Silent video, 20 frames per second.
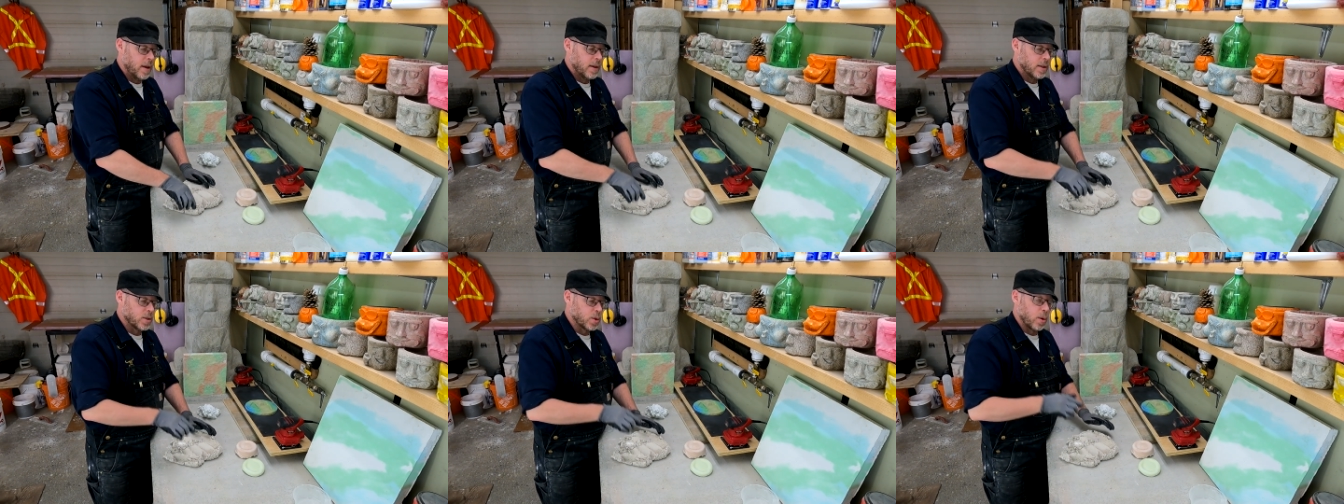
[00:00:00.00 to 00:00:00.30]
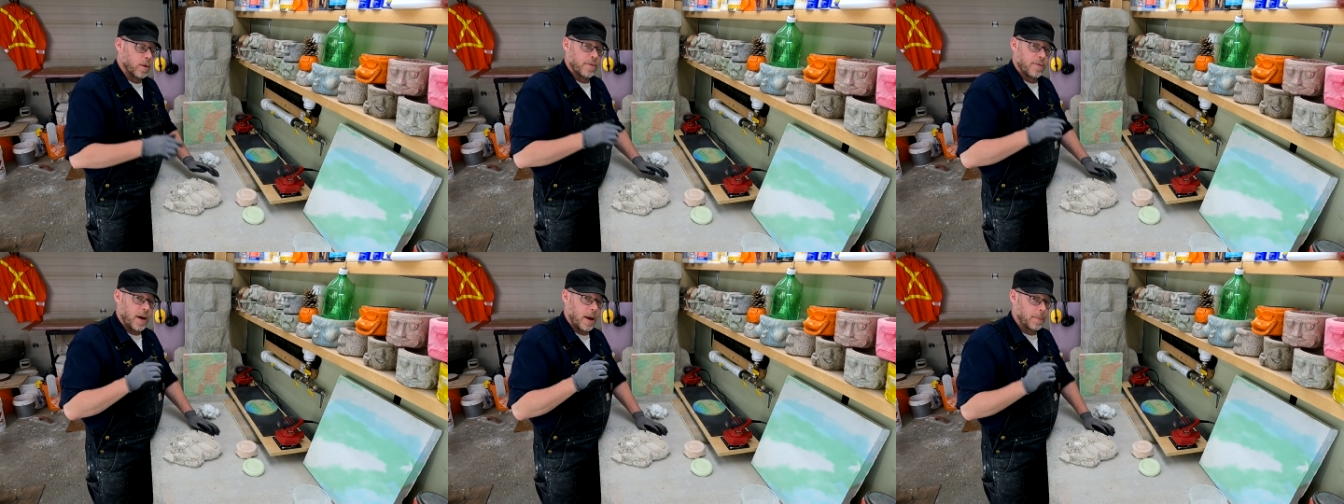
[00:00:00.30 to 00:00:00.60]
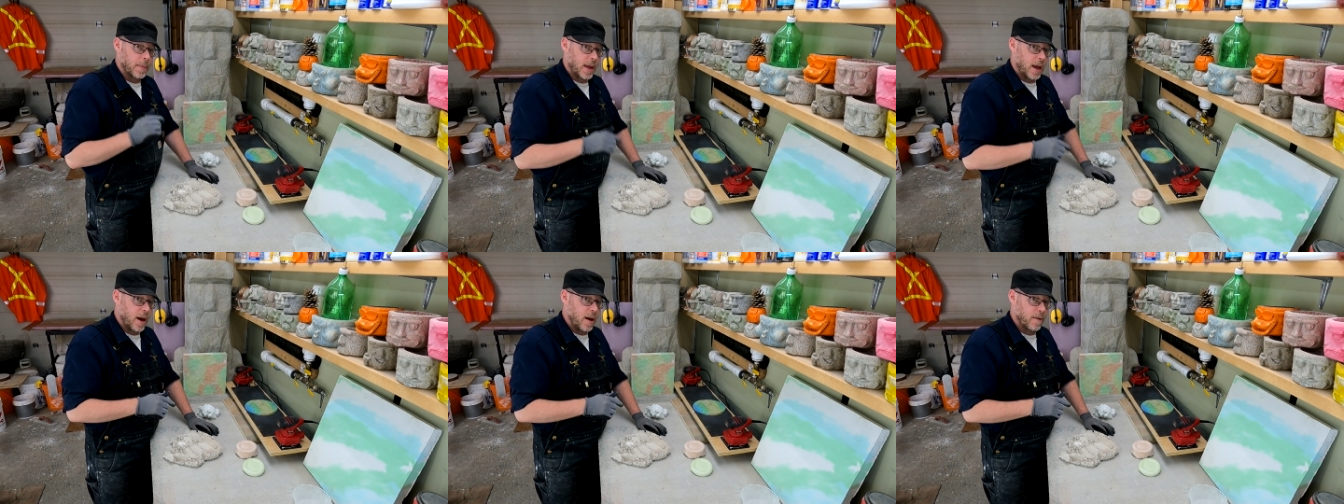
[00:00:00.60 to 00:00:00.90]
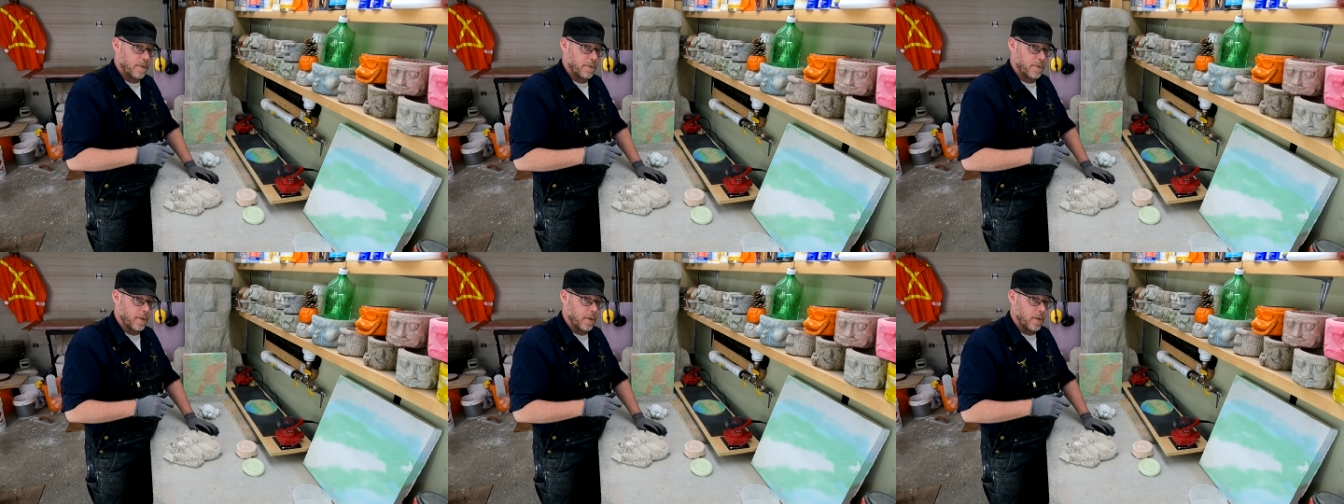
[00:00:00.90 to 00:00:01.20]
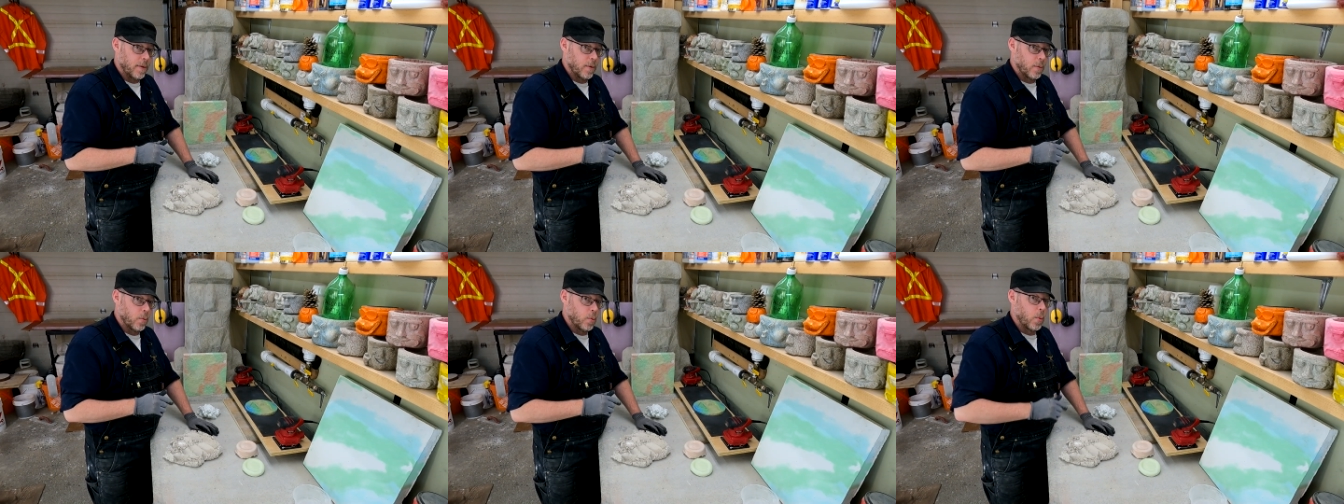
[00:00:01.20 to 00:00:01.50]
So if I'm
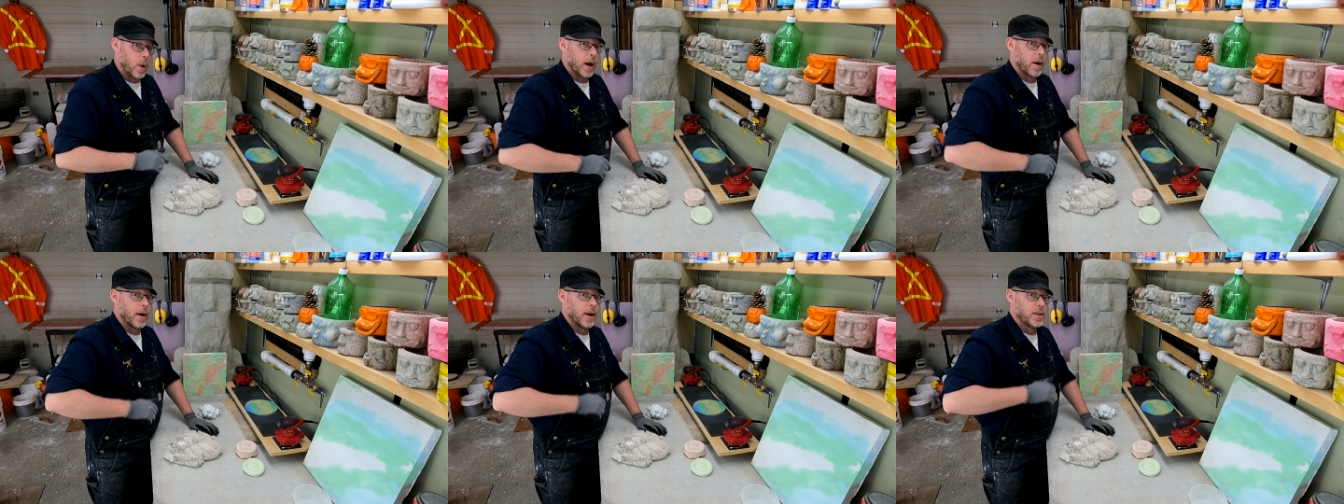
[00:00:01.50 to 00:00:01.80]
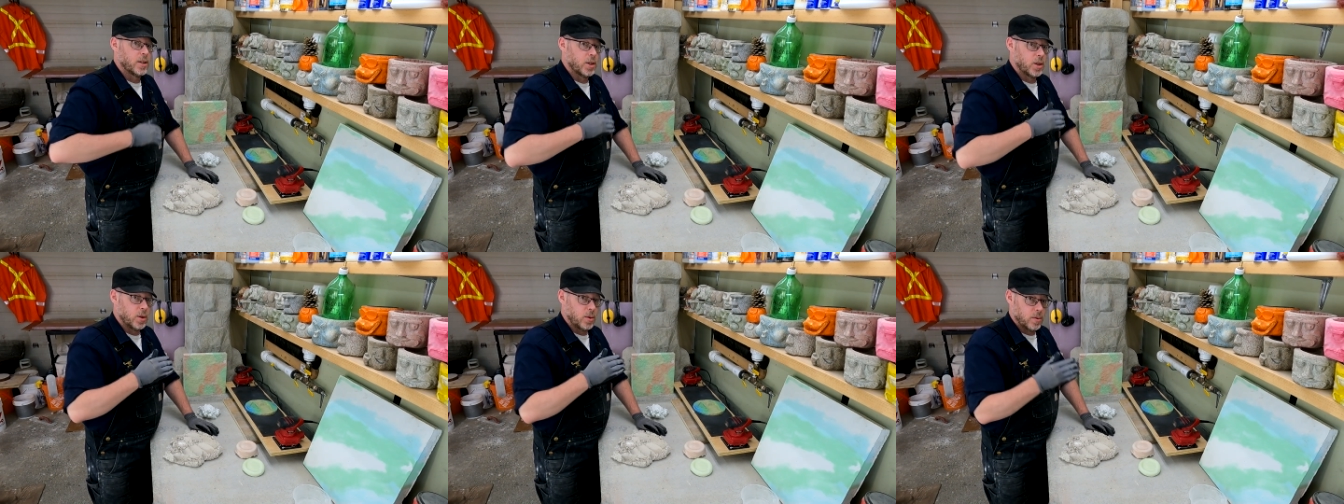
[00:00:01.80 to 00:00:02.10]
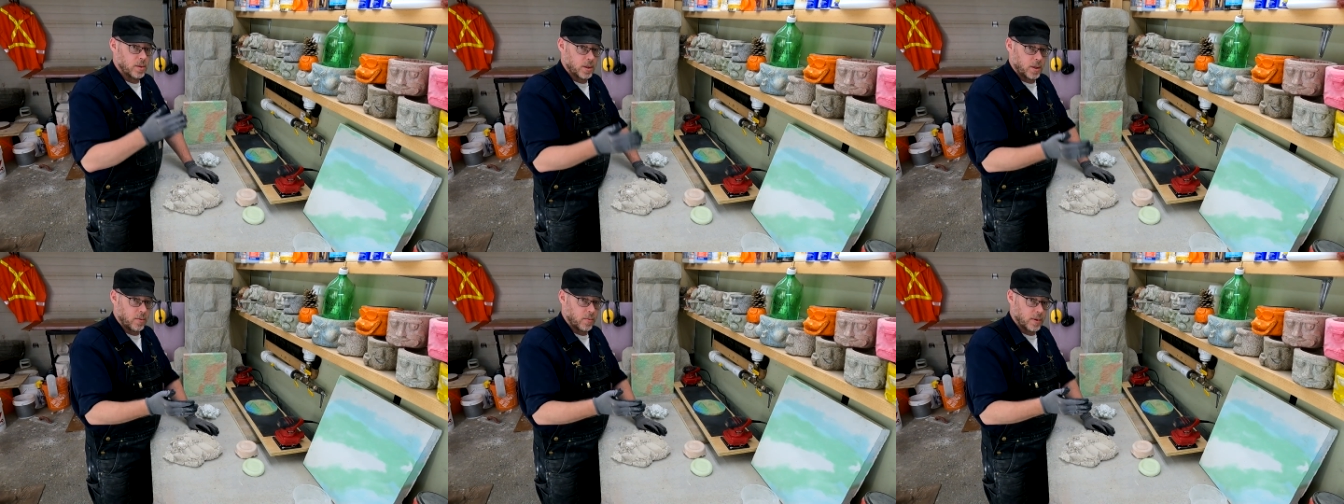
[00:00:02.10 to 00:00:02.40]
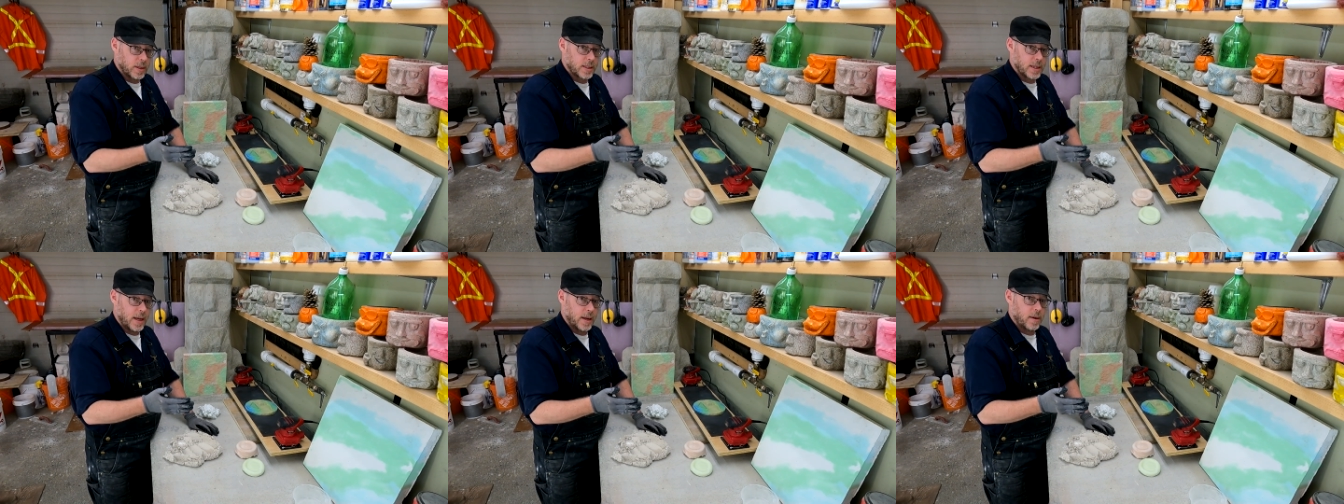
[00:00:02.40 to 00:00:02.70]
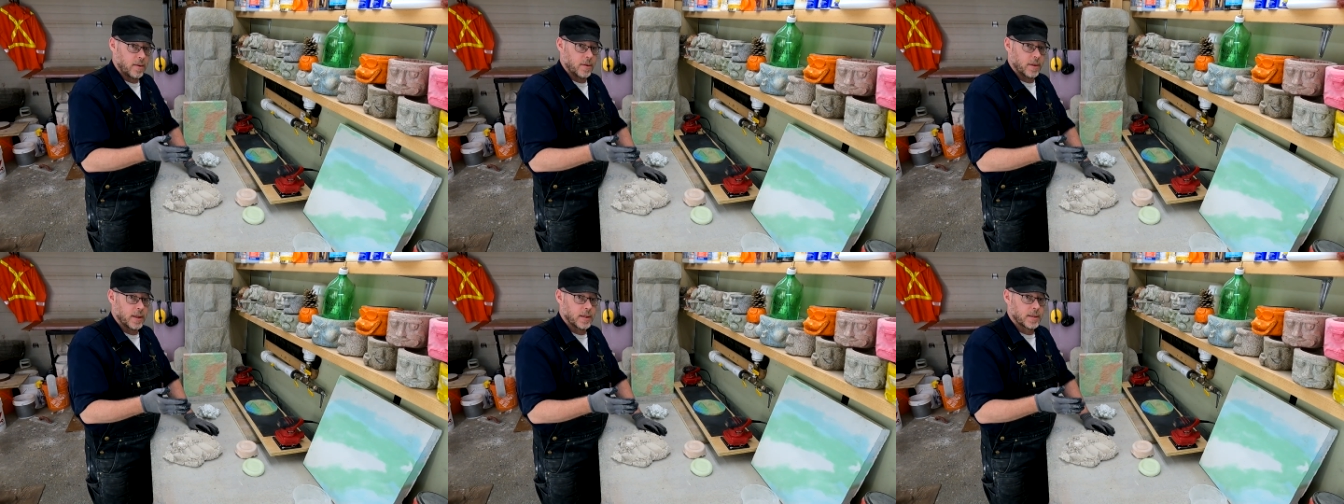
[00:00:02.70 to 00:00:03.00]
careful where I choose to
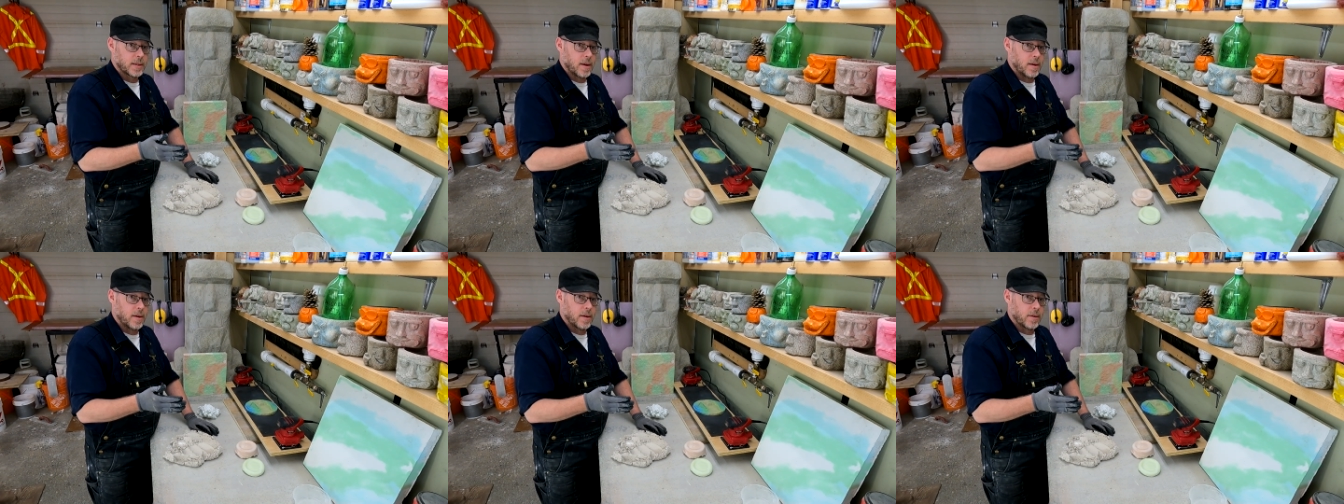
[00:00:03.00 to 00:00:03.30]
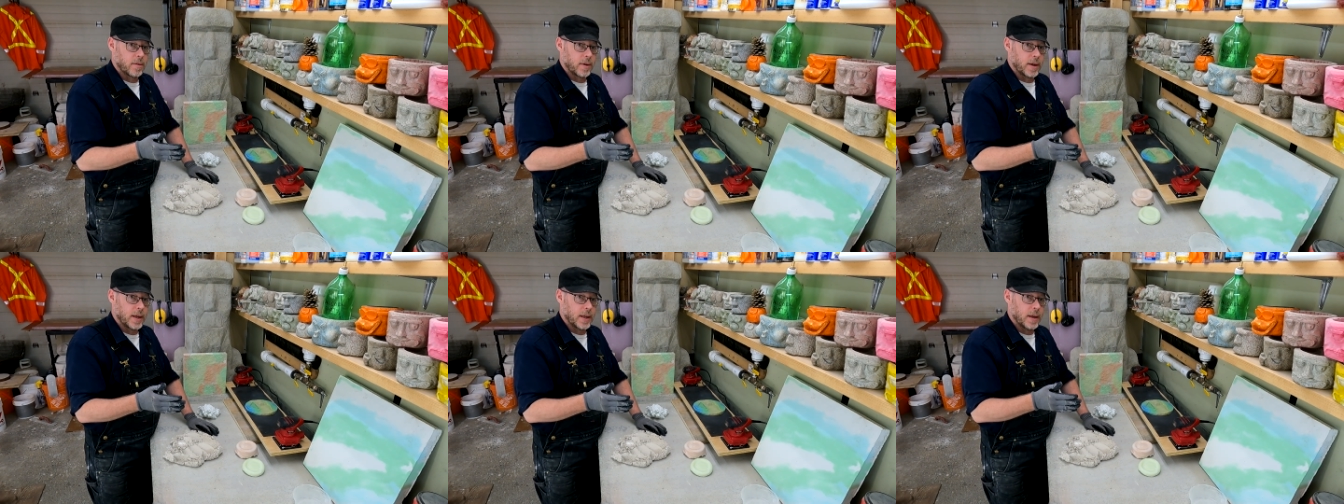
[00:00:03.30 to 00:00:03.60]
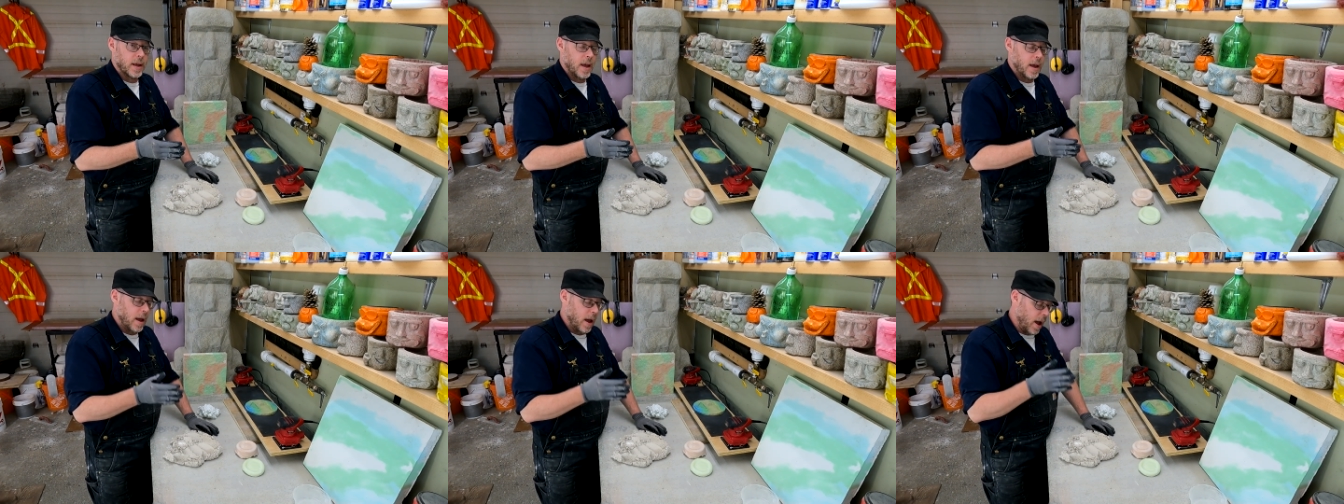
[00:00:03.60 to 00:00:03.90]
recycle this concrete,